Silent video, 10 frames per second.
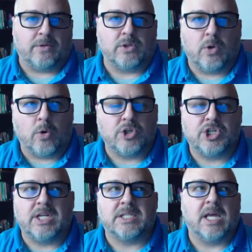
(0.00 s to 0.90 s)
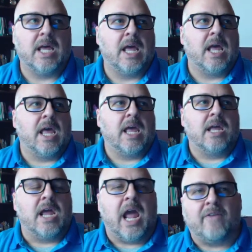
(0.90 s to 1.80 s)
out the score sheet.
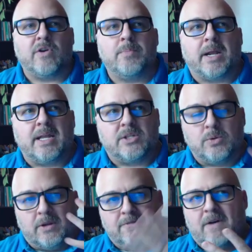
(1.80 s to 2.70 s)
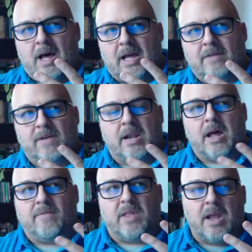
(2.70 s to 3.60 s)
Everybody is doing 5, and
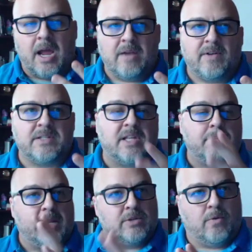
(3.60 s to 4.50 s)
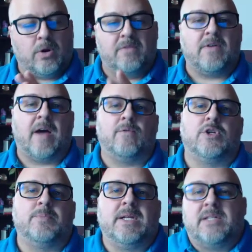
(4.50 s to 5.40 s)
out of the 9 of us, that makes 45,
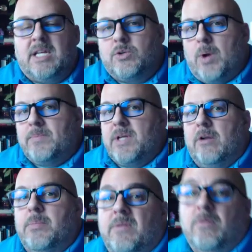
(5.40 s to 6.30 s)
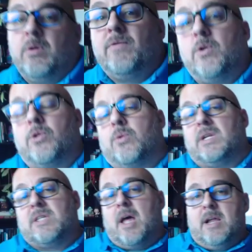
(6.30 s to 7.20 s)
which means each website will be reviewed
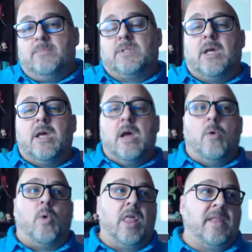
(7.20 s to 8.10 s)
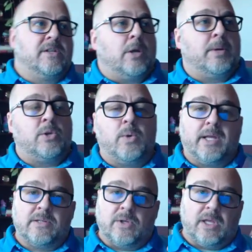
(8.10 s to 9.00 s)
3 times. One of the things I'll be
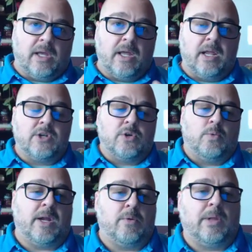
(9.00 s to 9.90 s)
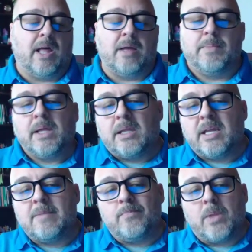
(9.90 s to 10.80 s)
doing is looking at inter-rater
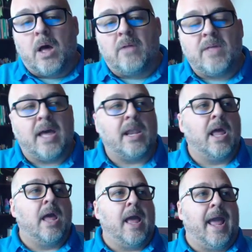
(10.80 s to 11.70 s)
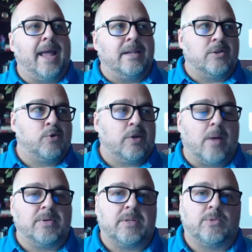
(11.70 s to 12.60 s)
reliability on that and to
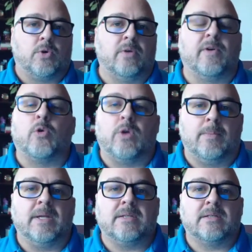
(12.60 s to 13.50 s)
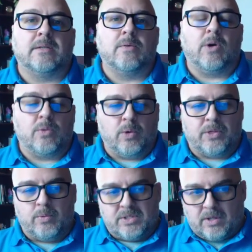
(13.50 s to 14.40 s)
come to some sort of agreement with
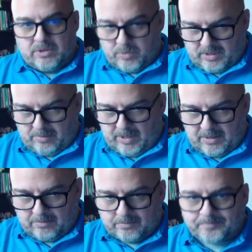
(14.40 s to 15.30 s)
what the results really mean.